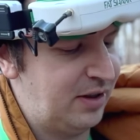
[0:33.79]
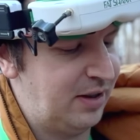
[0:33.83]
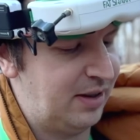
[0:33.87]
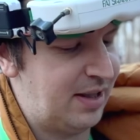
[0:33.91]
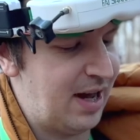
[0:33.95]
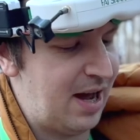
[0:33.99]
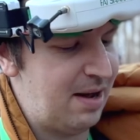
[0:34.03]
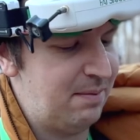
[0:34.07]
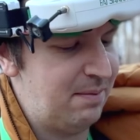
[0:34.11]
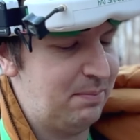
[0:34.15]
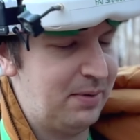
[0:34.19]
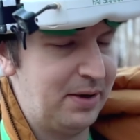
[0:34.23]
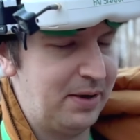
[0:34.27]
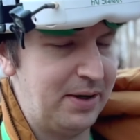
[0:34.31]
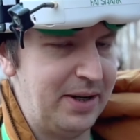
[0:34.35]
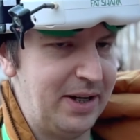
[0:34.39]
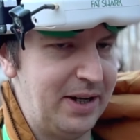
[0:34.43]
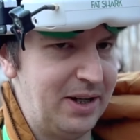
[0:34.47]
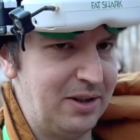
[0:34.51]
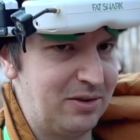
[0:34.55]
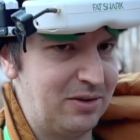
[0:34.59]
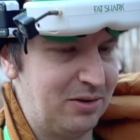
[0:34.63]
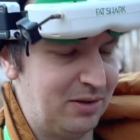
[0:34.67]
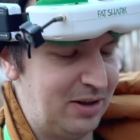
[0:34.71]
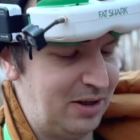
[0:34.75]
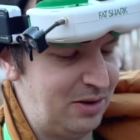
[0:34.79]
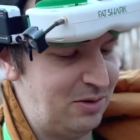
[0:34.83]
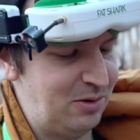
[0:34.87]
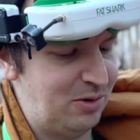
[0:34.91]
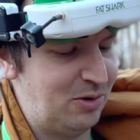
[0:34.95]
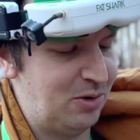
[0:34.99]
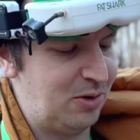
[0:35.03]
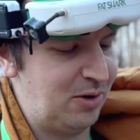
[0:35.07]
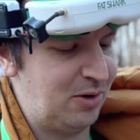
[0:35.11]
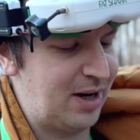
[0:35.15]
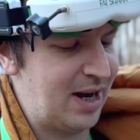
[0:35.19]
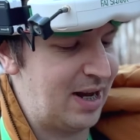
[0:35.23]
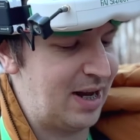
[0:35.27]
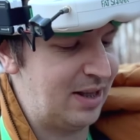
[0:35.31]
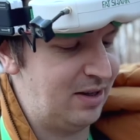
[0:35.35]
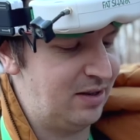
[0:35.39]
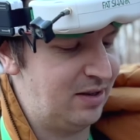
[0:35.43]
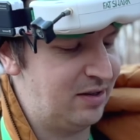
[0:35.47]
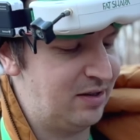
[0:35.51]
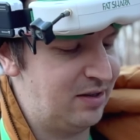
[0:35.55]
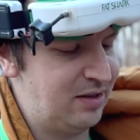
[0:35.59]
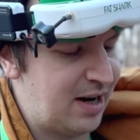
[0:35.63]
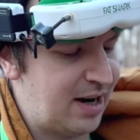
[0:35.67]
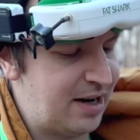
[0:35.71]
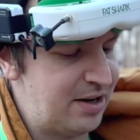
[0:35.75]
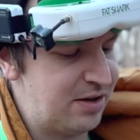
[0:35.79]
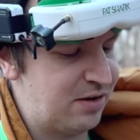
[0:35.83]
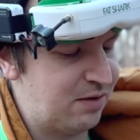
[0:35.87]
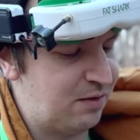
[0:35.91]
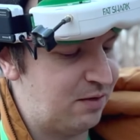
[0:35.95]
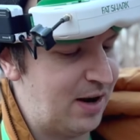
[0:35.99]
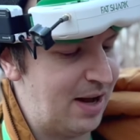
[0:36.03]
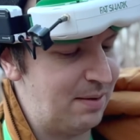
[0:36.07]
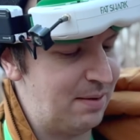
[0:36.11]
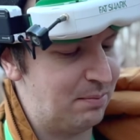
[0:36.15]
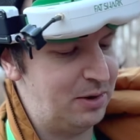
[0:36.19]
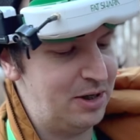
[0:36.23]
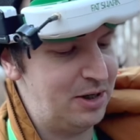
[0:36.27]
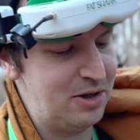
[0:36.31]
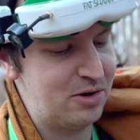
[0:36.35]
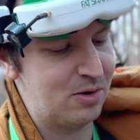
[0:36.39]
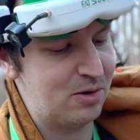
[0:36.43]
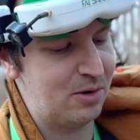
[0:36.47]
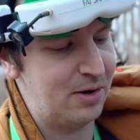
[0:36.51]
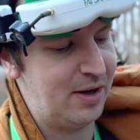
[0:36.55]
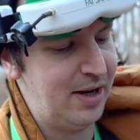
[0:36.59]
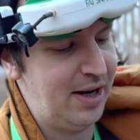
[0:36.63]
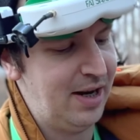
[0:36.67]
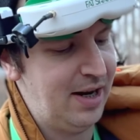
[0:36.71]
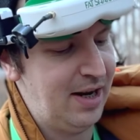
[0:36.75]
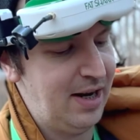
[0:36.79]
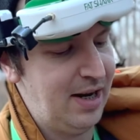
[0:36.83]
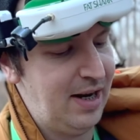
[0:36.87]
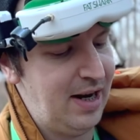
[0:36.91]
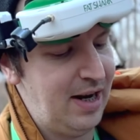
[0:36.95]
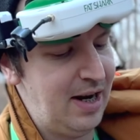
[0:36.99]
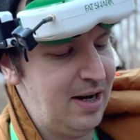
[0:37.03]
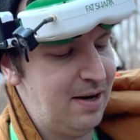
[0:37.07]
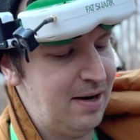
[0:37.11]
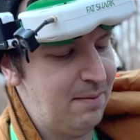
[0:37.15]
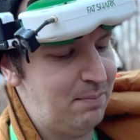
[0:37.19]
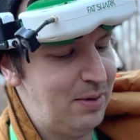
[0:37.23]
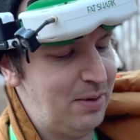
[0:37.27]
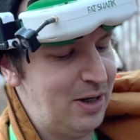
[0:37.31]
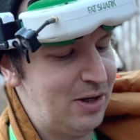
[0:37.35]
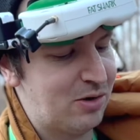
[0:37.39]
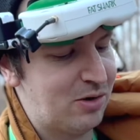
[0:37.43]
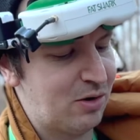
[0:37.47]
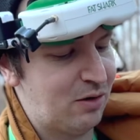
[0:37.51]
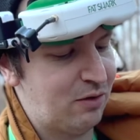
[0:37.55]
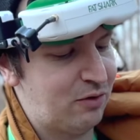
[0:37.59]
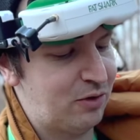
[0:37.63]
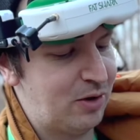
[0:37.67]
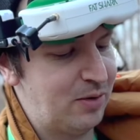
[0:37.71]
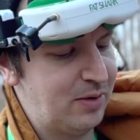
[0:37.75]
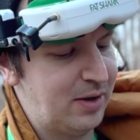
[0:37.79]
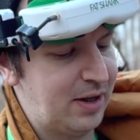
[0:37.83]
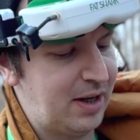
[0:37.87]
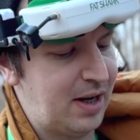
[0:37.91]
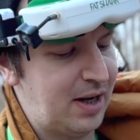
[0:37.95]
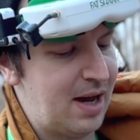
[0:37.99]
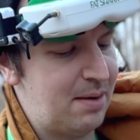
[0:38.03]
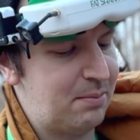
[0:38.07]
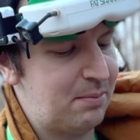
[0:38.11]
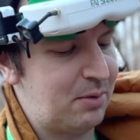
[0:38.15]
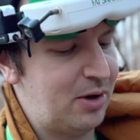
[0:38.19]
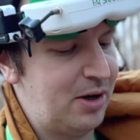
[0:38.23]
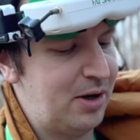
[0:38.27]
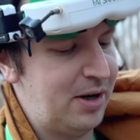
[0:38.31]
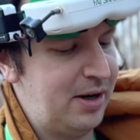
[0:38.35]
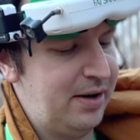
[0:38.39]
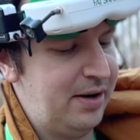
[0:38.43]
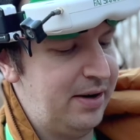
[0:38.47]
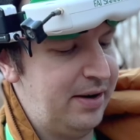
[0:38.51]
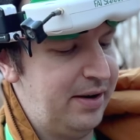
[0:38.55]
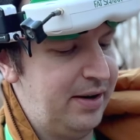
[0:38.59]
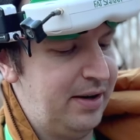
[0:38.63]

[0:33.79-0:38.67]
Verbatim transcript: dampening so that you don't get this harsh vibration in the picture from the camera.